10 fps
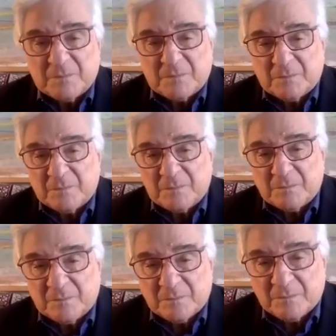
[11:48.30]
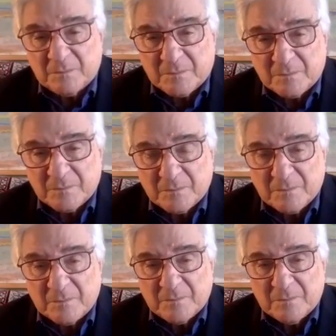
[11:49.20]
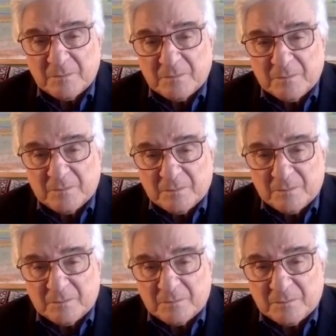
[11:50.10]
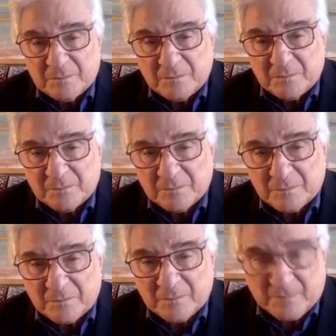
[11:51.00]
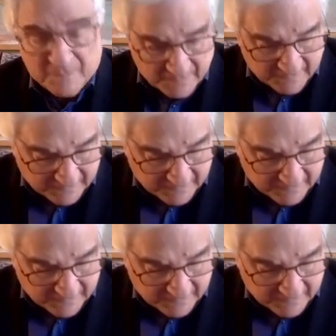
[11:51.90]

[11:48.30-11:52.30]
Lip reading: The person shown says nothing.